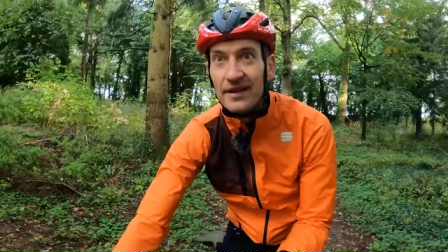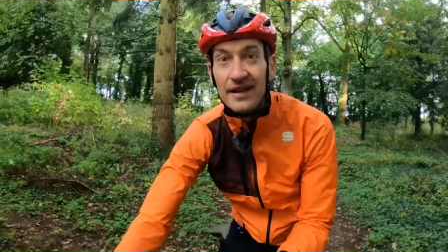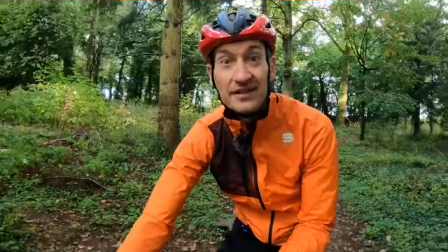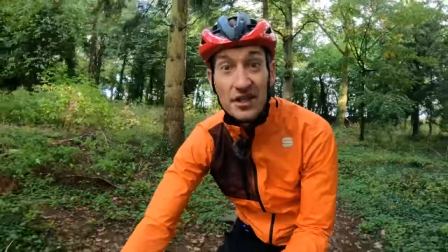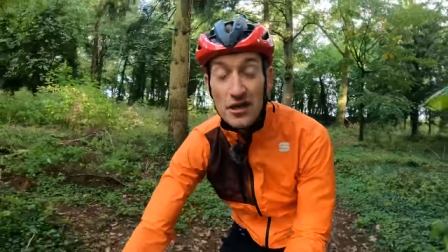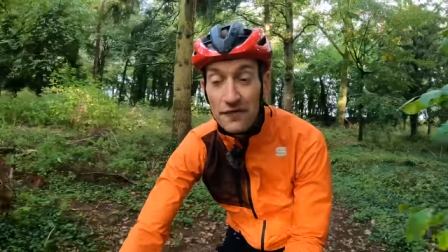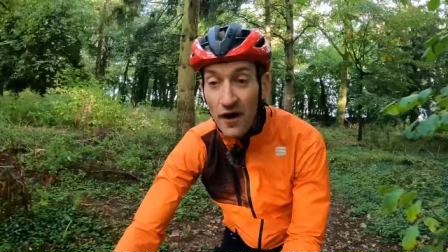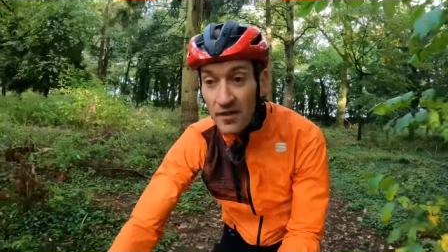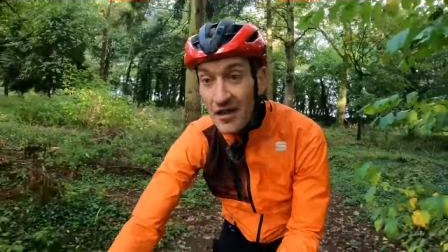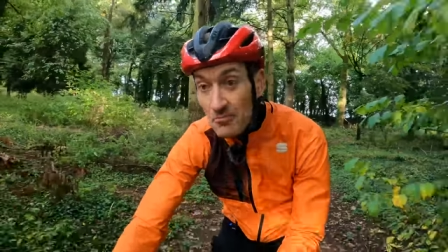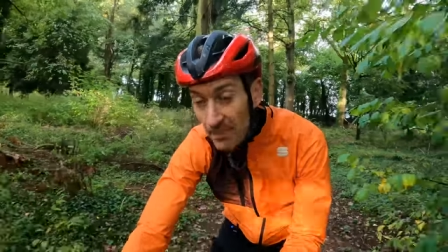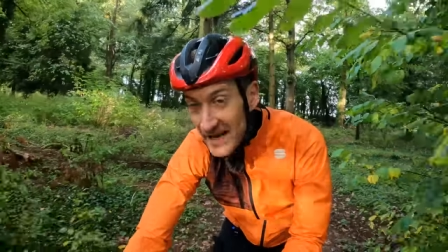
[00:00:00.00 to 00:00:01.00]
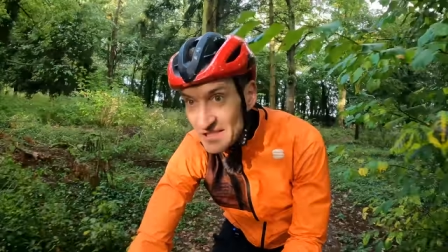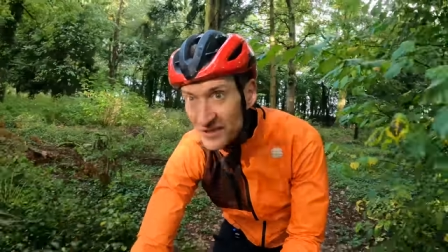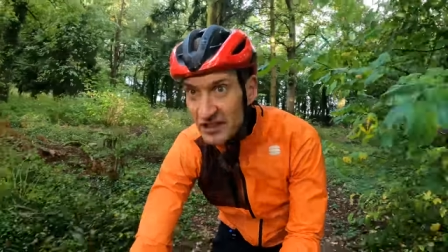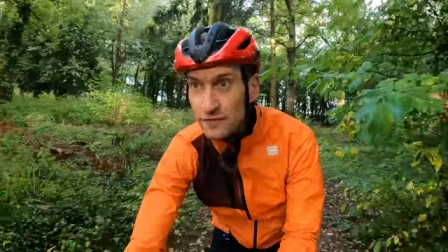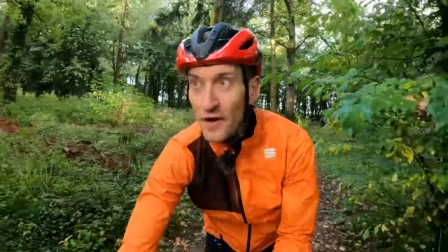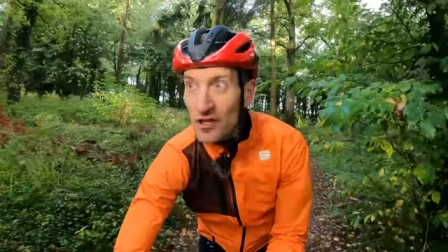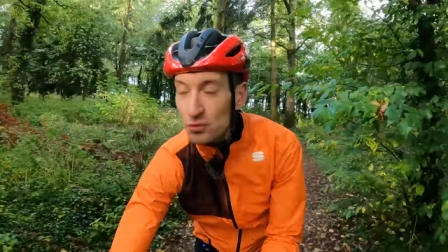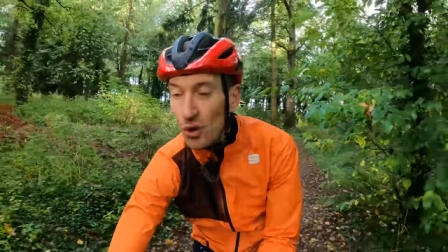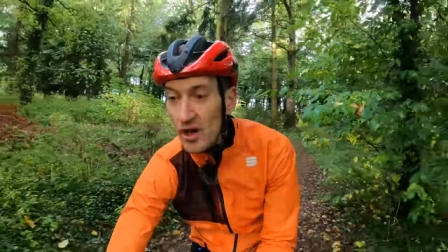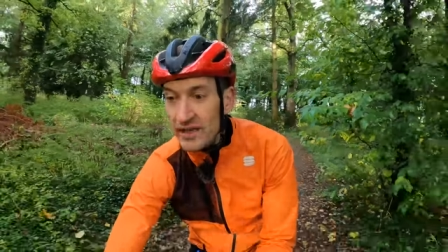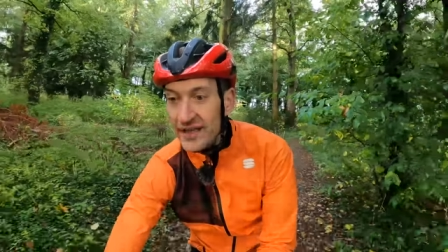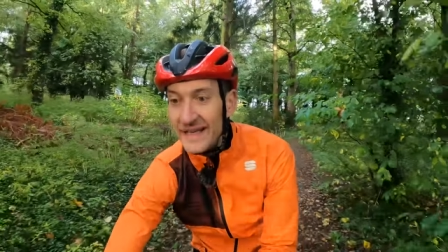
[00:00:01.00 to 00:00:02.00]
So far then, based on this first
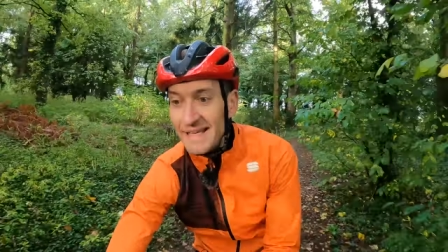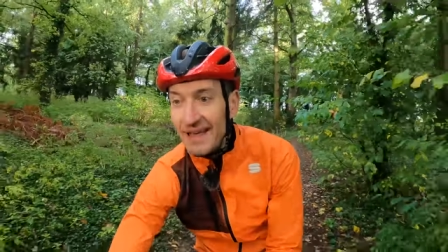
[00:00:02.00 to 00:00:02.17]
ride,